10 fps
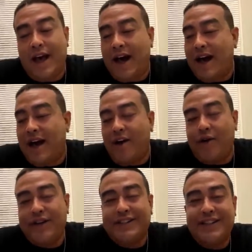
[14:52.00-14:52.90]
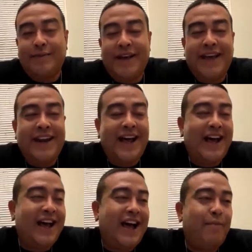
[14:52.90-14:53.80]
honestly, man,
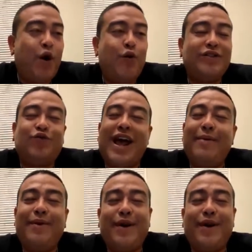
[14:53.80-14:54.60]
I'm always rapping.